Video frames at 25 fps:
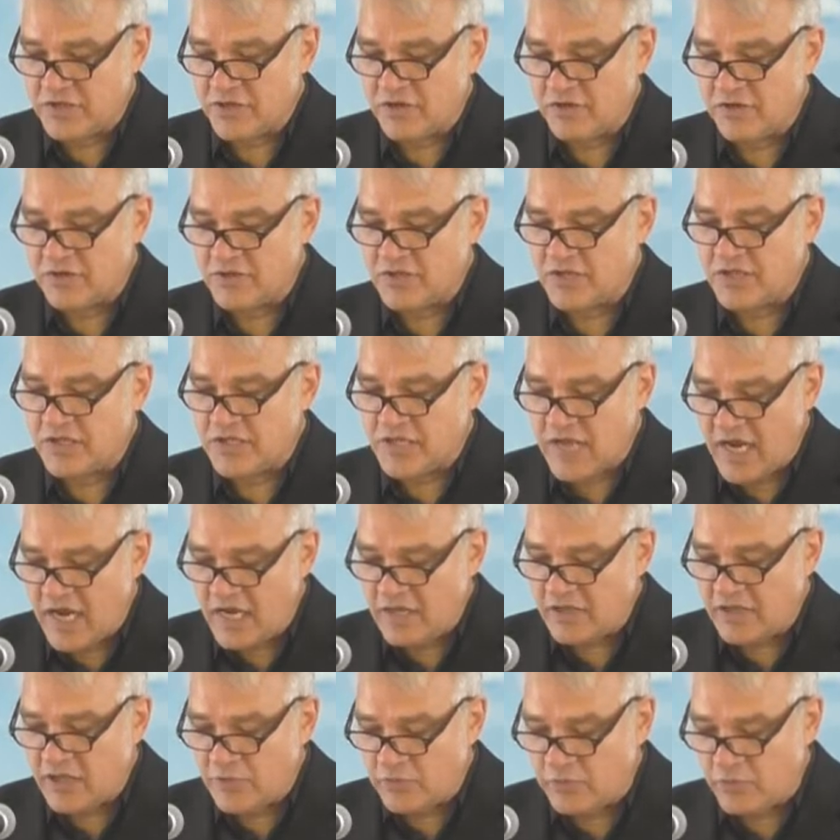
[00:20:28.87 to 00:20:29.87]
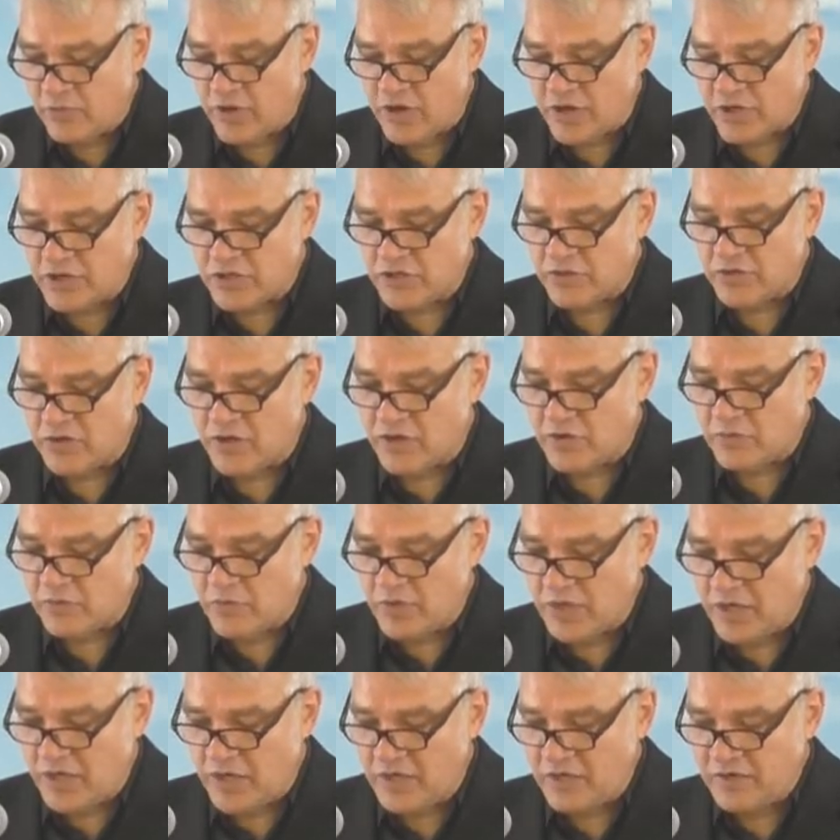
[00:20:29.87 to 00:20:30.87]
there is the daily pressure on
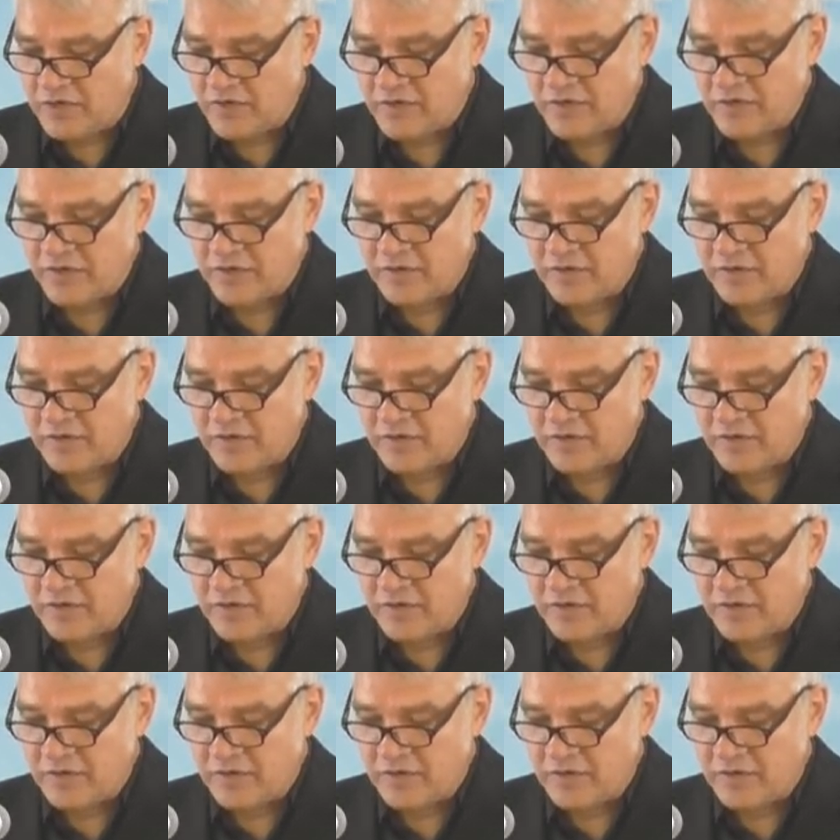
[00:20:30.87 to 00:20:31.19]
me